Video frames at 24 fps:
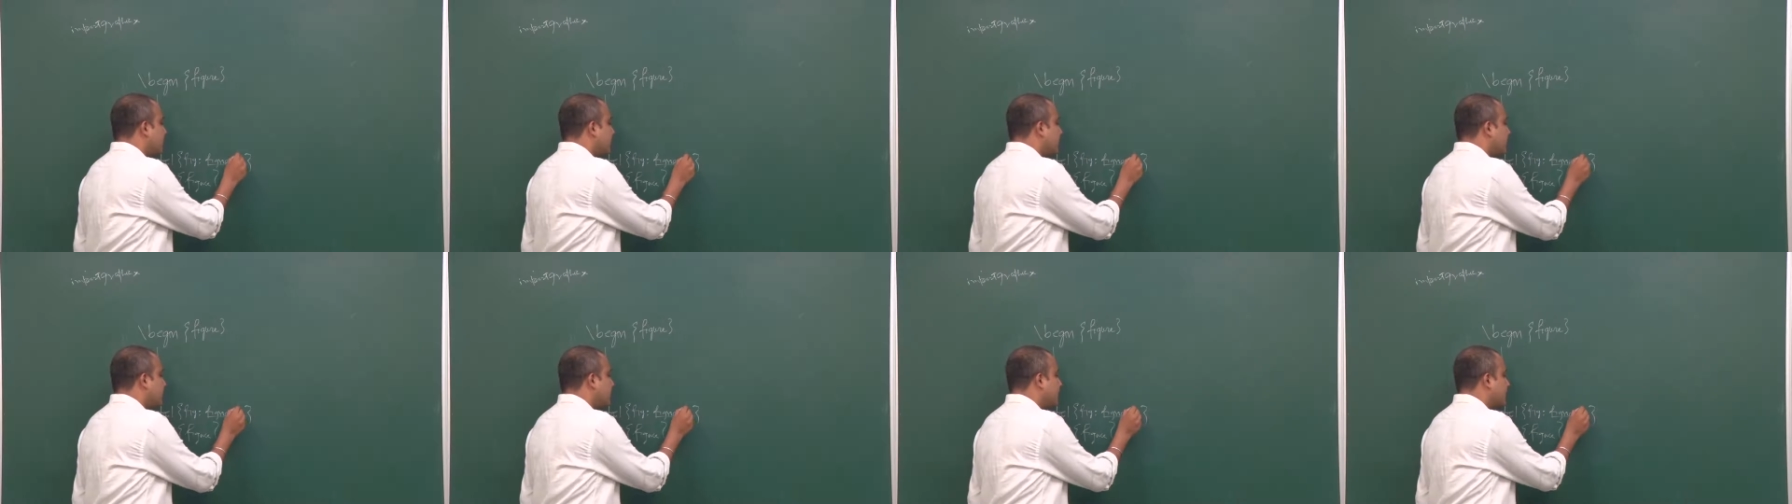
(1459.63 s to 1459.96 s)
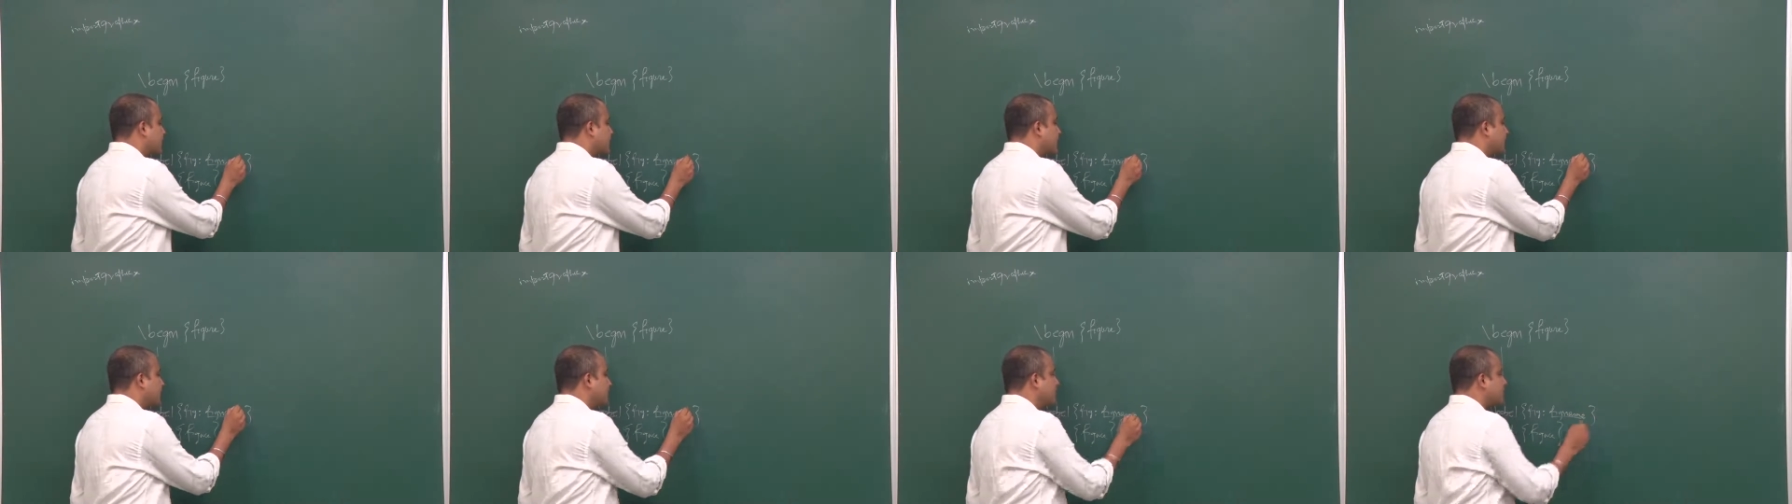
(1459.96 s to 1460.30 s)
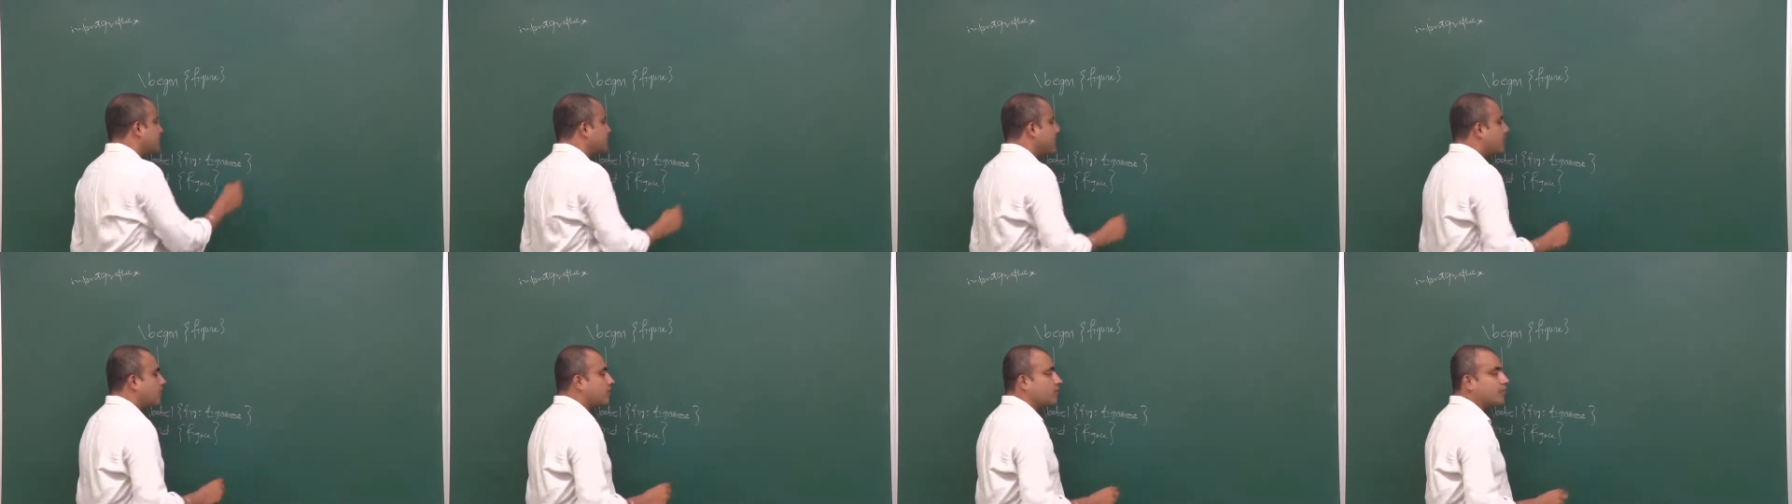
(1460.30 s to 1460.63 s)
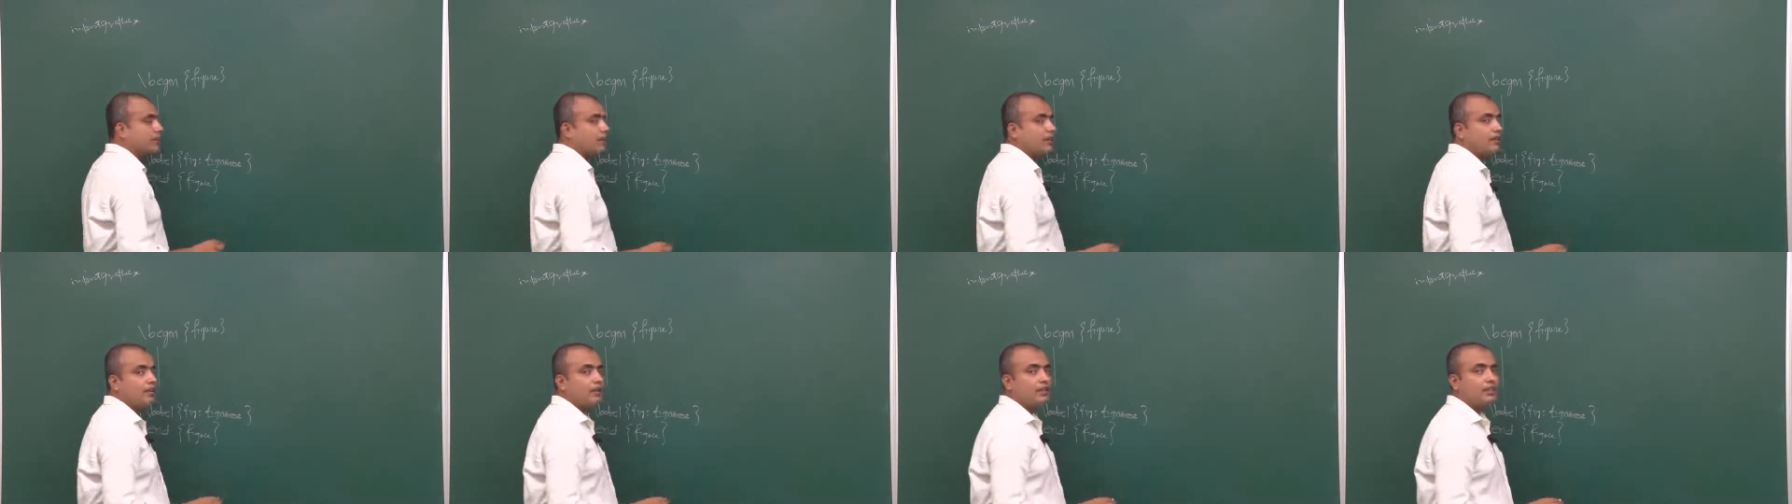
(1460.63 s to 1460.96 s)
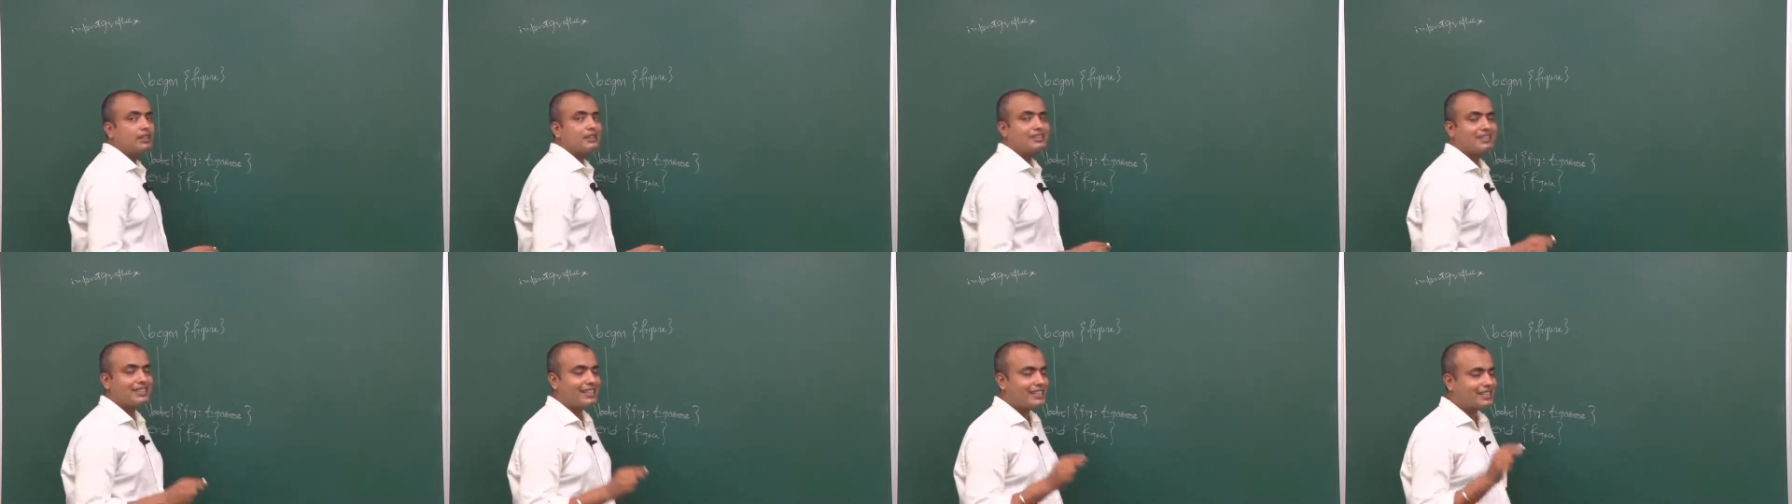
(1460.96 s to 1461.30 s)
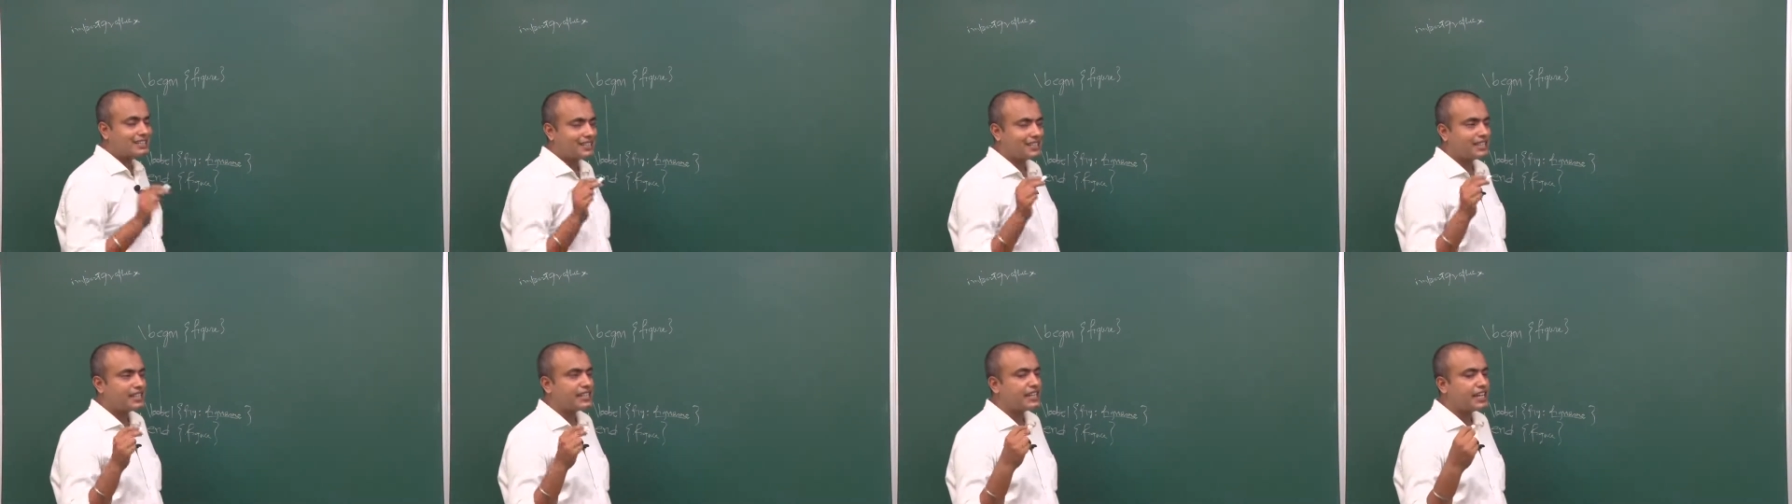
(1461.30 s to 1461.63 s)
in explicit format, or the
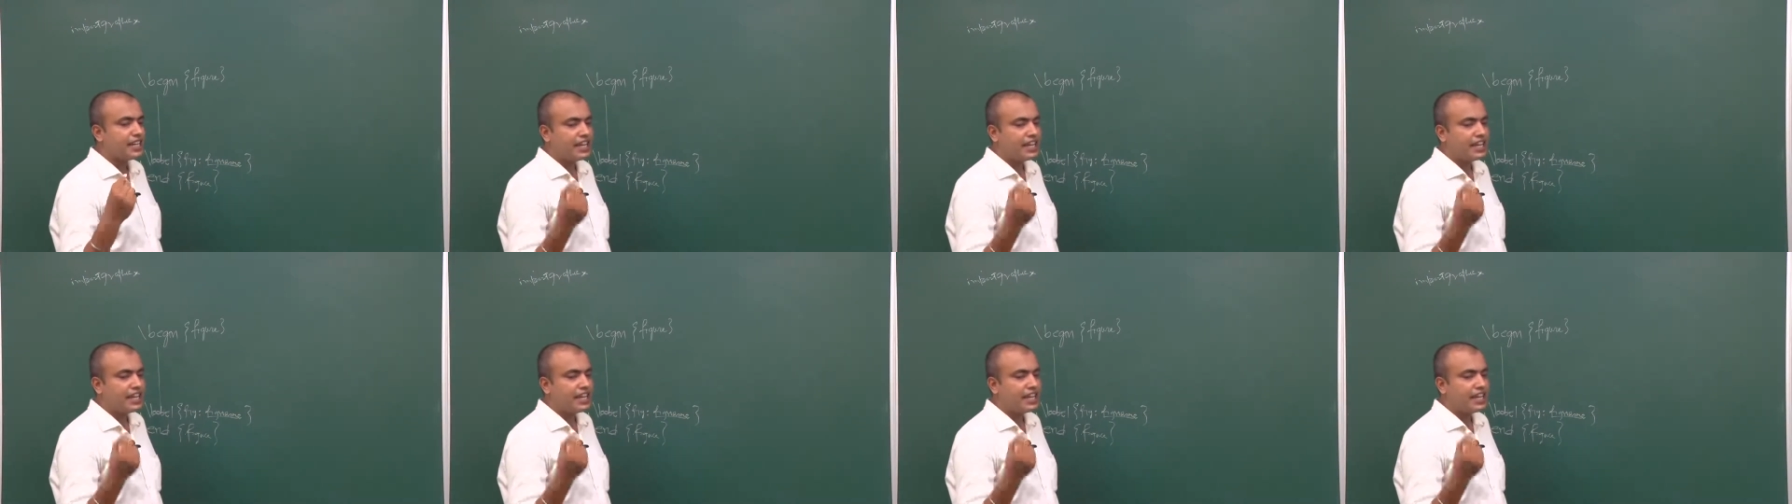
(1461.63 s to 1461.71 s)
section